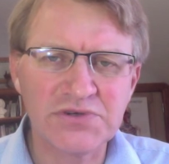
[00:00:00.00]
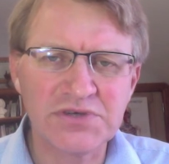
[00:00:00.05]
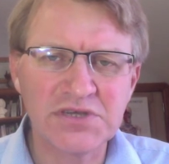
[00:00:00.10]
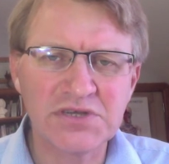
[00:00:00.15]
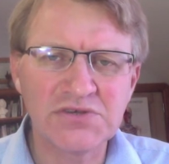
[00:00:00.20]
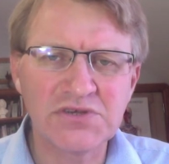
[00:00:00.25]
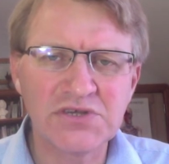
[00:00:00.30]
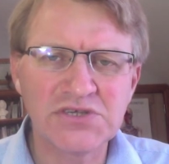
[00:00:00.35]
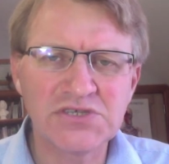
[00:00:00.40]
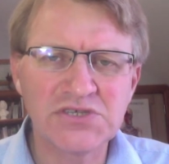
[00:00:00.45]

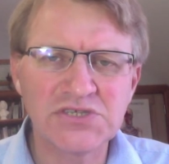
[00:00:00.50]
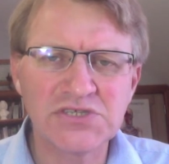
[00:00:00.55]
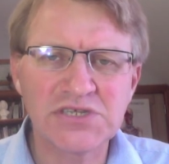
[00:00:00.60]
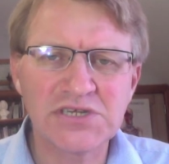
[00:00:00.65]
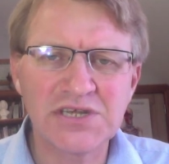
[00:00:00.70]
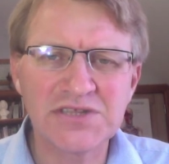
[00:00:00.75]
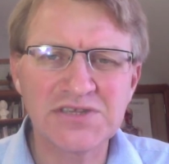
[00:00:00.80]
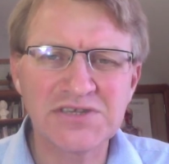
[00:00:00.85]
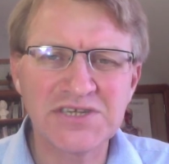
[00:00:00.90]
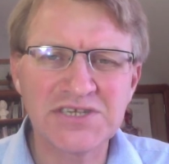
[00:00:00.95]
conditions and
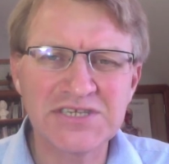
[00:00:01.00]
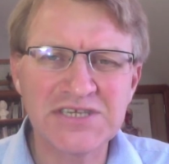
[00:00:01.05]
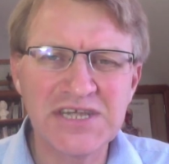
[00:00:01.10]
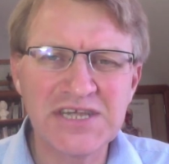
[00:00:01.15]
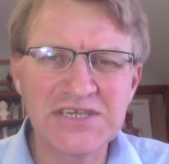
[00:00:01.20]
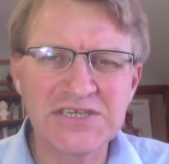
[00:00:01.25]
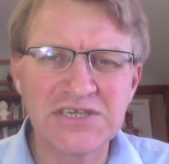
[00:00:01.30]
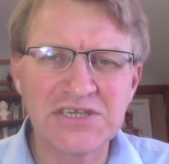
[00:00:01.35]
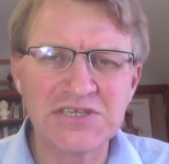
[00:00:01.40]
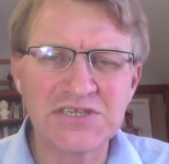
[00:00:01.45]
other
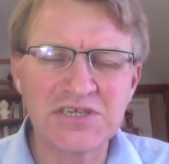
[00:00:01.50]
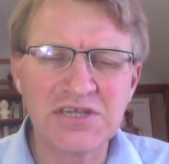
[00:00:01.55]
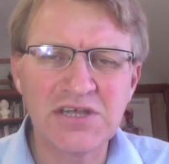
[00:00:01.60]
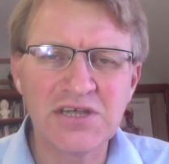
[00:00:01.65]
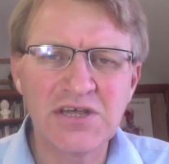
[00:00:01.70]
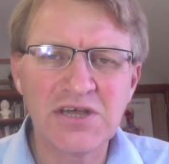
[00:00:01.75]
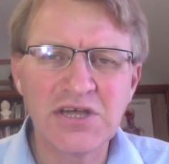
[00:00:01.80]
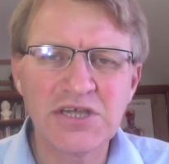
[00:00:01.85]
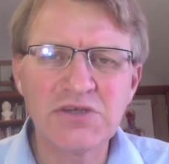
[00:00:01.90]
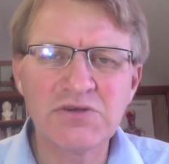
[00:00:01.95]
diseases.
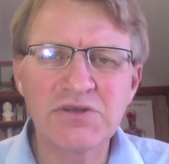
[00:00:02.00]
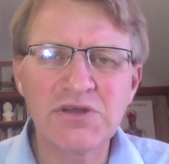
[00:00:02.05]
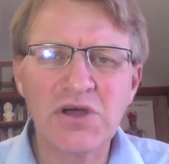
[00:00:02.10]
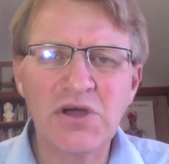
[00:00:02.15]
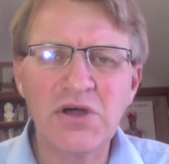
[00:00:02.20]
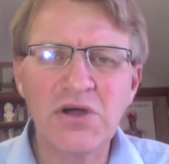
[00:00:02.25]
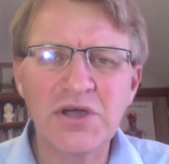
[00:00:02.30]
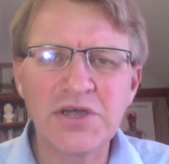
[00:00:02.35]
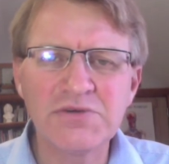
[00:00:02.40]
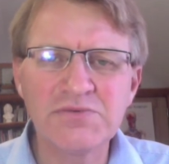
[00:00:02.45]
You're at a
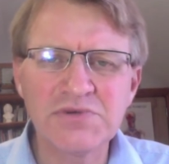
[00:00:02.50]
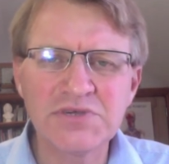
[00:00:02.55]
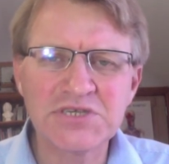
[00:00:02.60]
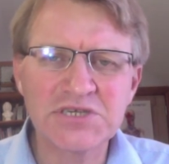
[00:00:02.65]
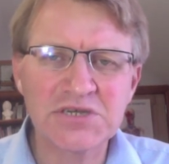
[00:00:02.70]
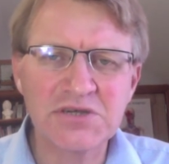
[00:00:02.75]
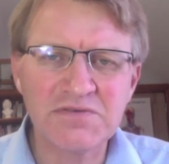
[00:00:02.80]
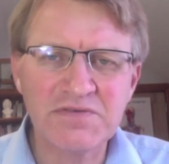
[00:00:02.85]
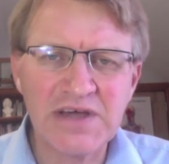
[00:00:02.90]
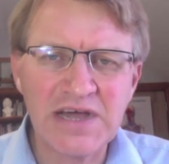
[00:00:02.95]
high
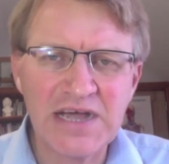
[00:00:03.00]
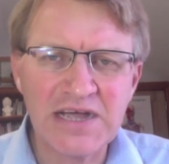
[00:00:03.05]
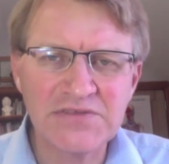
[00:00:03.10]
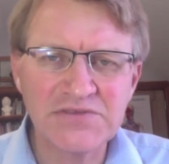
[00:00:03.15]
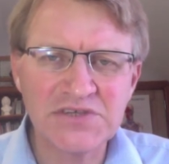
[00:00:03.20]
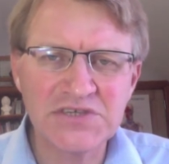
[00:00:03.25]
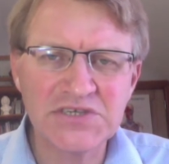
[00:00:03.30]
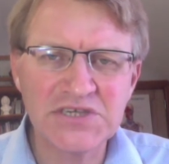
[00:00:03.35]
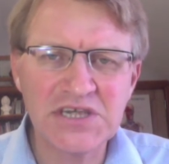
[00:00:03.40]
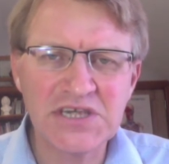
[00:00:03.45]
risk of heart
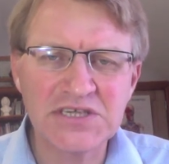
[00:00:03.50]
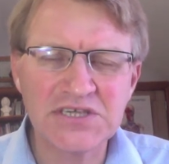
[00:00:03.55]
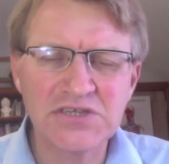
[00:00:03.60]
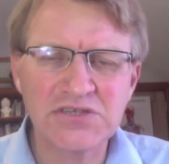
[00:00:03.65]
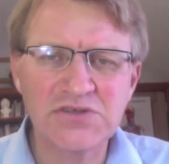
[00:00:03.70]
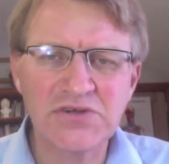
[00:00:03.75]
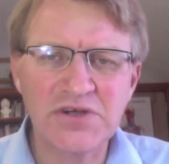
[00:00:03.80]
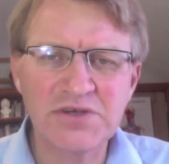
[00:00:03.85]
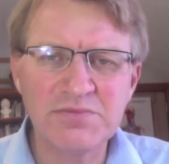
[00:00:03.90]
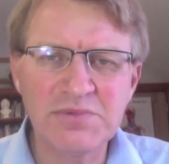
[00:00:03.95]
disease and
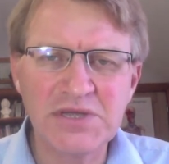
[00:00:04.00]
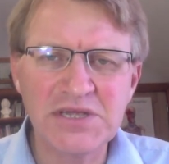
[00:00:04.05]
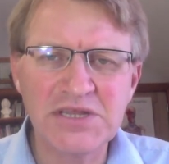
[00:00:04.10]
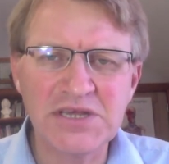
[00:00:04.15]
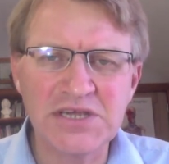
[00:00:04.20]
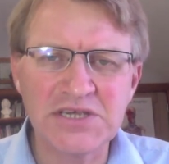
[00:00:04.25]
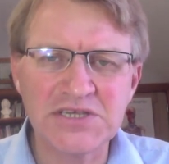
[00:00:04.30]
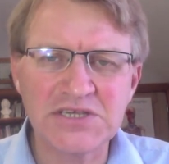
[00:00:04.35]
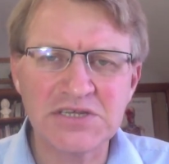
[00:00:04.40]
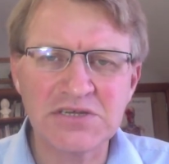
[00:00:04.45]

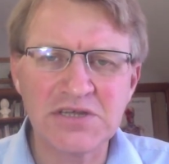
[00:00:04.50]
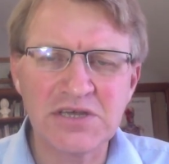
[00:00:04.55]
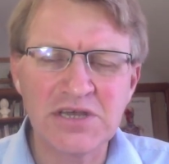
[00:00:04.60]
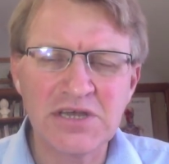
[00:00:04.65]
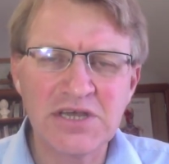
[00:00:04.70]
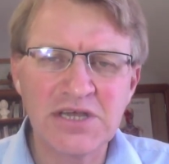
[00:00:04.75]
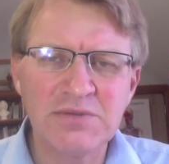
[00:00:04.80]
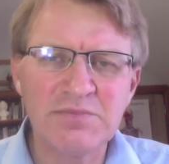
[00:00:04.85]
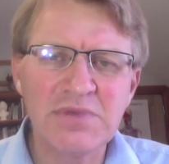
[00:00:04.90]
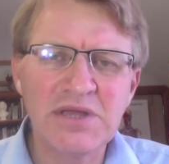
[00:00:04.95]
diabetes and
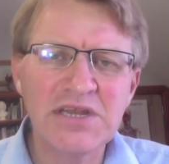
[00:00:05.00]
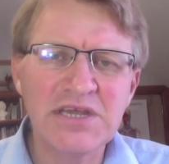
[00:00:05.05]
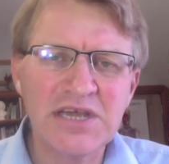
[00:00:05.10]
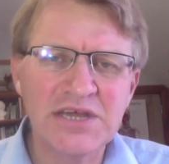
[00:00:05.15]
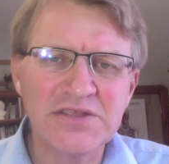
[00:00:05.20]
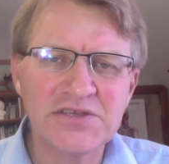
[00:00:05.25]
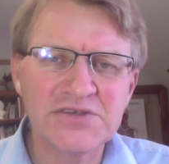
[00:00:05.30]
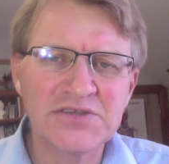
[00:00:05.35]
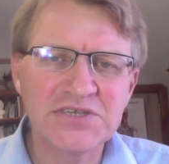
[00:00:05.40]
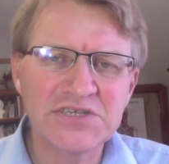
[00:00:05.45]
many
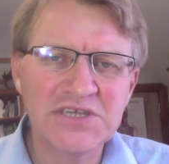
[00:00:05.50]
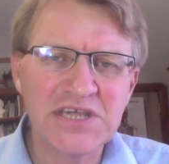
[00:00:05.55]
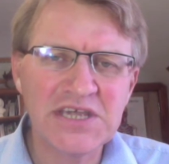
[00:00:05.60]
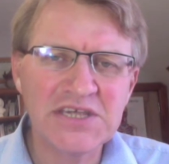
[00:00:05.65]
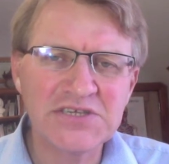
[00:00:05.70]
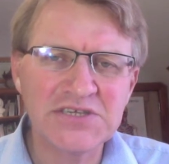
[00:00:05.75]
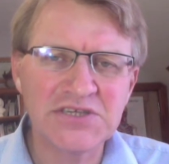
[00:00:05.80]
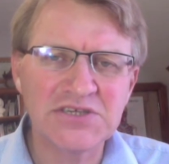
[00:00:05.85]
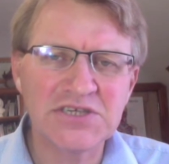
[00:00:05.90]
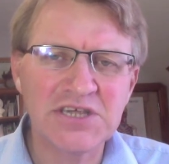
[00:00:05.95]
other
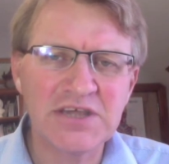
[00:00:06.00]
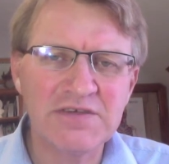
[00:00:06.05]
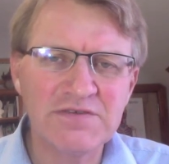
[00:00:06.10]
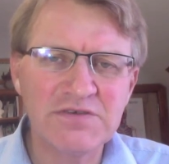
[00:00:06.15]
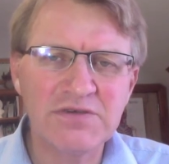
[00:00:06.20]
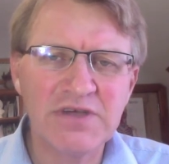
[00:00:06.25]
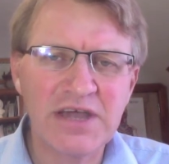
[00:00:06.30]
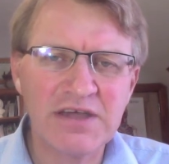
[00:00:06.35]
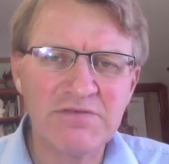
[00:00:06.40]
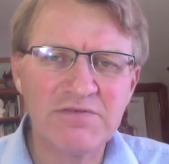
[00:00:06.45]
diseases if
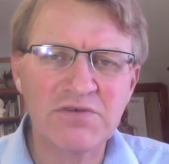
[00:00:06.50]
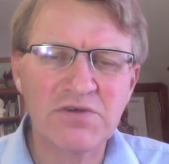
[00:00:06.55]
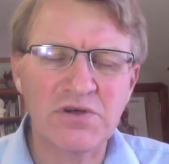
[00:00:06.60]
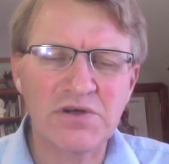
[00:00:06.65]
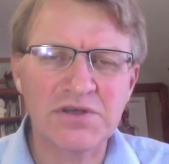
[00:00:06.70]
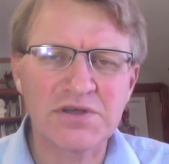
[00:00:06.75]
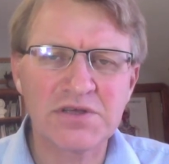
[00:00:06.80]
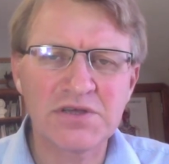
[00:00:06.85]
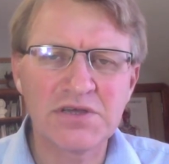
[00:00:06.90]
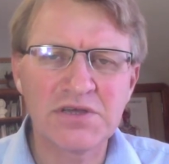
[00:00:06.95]
you have
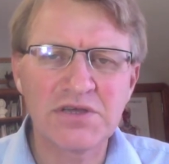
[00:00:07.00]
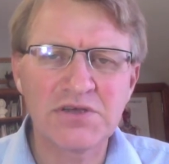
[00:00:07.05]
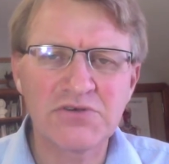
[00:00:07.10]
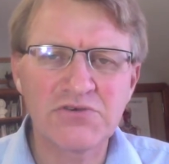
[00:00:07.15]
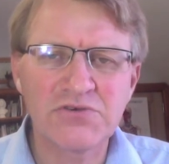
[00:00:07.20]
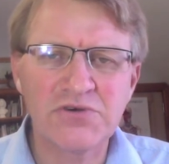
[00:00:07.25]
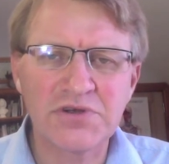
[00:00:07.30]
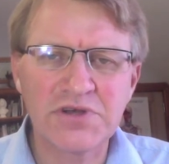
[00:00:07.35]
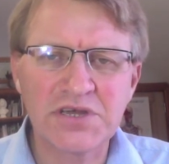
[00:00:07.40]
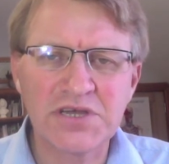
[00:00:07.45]
got
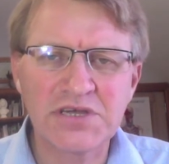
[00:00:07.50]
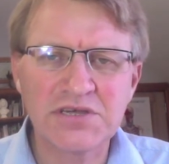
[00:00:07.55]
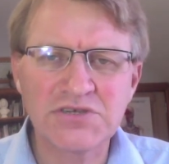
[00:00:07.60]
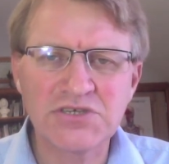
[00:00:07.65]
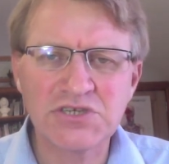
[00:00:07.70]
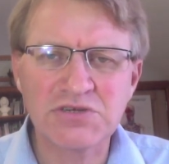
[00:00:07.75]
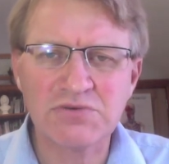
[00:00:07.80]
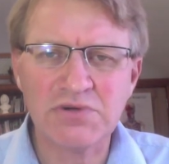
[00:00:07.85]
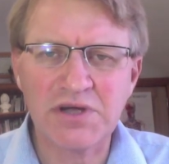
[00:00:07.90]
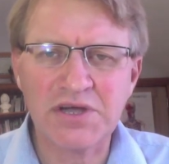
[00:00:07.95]
chronic
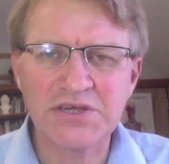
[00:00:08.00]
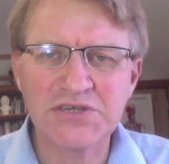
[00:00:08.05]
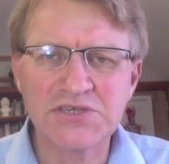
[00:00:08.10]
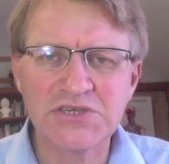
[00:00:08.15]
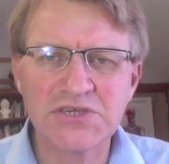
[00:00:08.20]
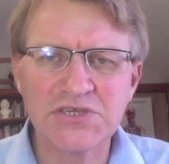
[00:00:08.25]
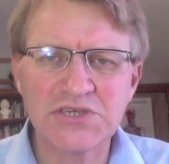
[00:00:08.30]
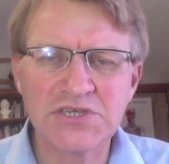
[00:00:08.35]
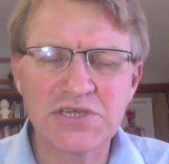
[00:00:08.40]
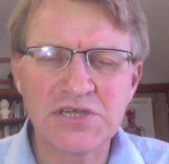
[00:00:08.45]

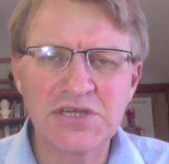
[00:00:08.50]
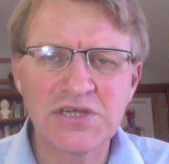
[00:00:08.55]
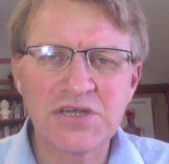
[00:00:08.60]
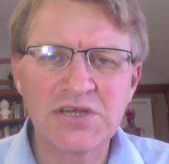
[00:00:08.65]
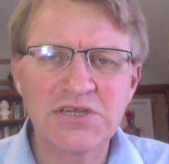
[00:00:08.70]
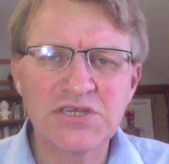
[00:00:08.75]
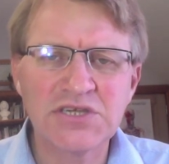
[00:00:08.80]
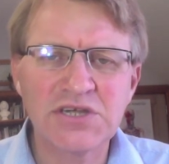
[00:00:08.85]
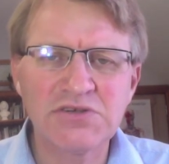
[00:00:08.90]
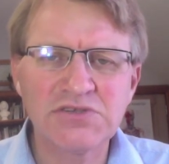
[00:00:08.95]
psoriasis.
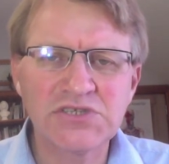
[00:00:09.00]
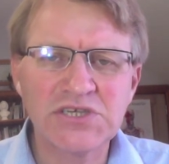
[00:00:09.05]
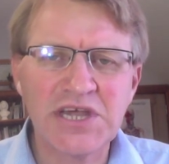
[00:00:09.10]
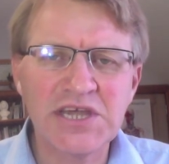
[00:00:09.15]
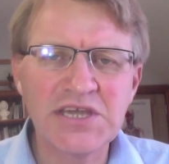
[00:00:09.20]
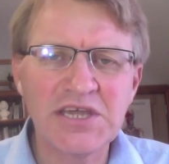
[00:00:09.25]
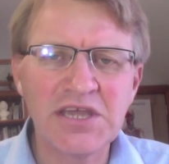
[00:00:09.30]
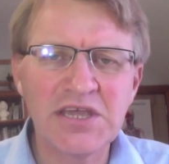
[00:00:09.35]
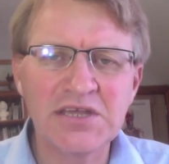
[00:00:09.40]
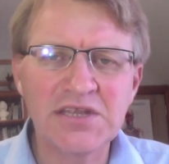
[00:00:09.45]
So
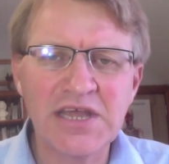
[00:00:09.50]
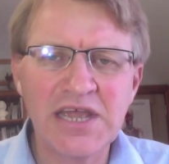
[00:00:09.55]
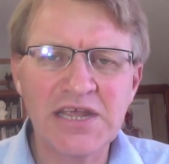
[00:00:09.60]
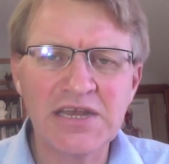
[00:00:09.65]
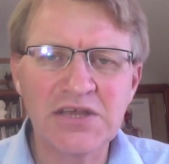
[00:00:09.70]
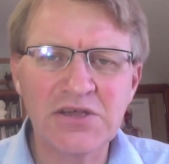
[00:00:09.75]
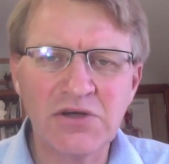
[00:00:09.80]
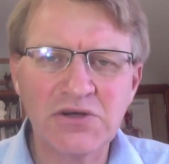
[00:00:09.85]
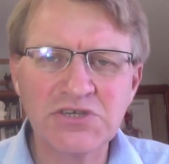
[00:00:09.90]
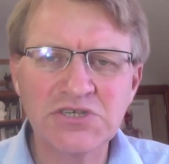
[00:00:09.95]
taking in
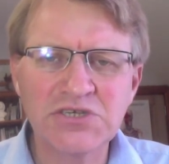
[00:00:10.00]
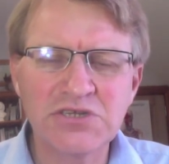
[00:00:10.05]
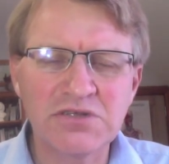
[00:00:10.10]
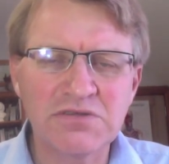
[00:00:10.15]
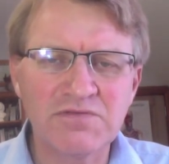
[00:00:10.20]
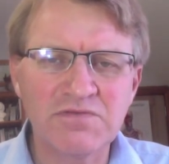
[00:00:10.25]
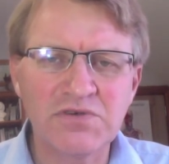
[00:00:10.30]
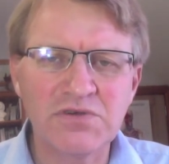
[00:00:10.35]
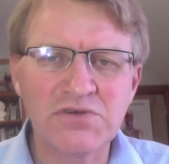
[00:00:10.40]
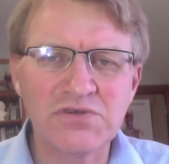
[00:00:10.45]
antioxidant
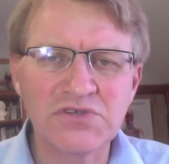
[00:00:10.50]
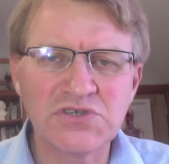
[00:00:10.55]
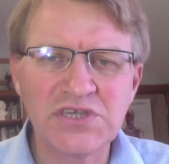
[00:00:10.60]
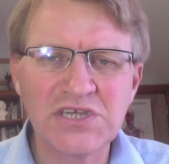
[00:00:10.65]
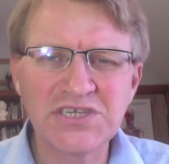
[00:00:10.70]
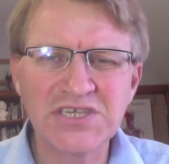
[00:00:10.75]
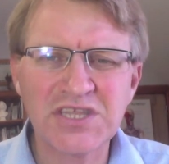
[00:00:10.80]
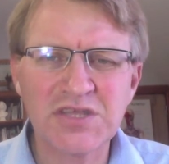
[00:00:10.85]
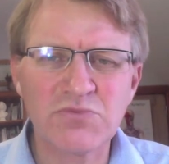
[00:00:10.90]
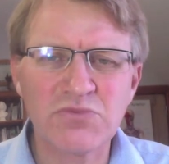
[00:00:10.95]
foods,
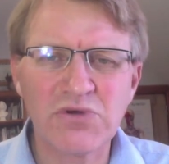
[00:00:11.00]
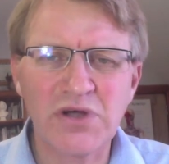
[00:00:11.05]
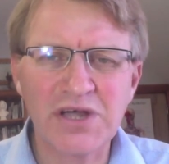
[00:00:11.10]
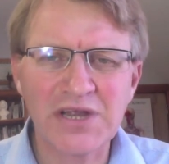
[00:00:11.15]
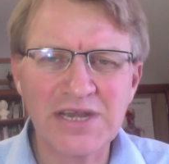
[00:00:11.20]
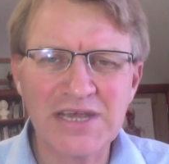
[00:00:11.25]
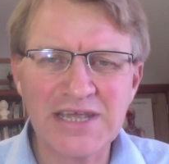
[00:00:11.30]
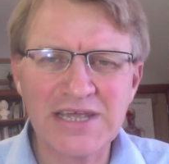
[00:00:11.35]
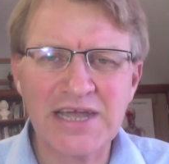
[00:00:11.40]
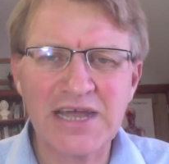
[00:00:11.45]
these are the
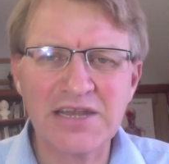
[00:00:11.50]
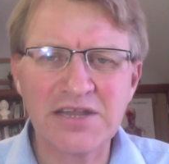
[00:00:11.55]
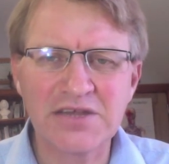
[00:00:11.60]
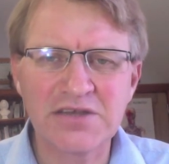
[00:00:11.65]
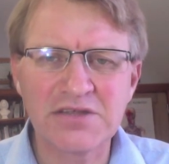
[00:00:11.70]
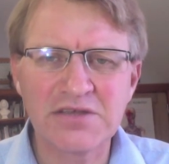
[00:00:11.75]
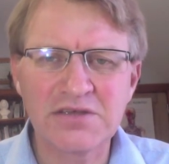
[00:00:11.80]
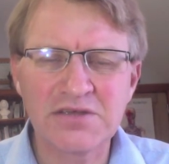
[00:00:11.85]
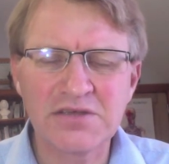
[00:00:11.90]
brightly coloured